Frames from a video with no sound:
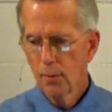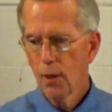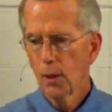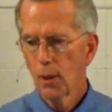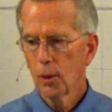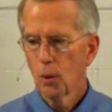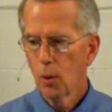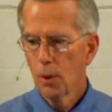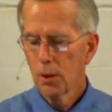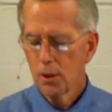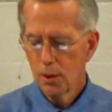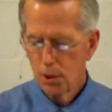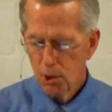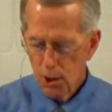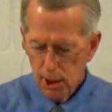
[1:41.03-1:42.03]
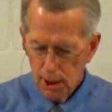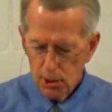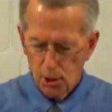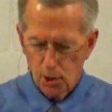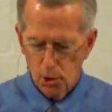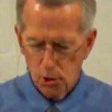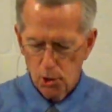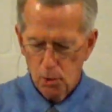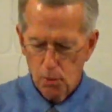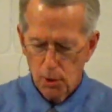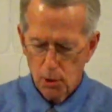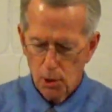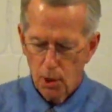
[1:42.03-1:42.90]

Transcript: of our Lord Jesus.